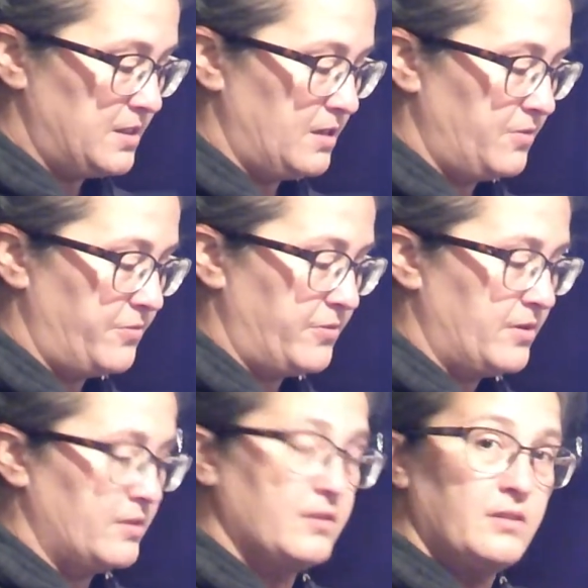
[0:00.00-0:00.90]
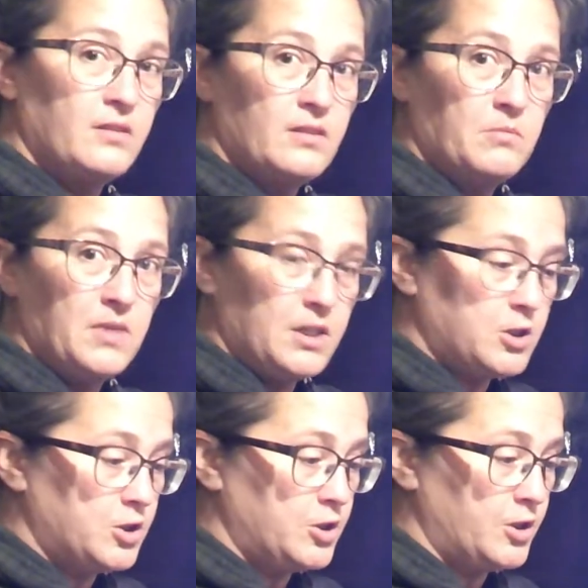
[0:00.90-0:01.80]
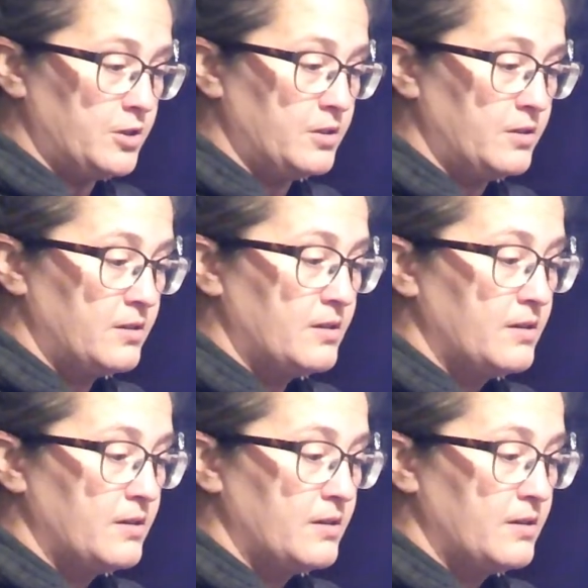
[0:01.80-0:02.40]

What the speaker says: stuff the mixture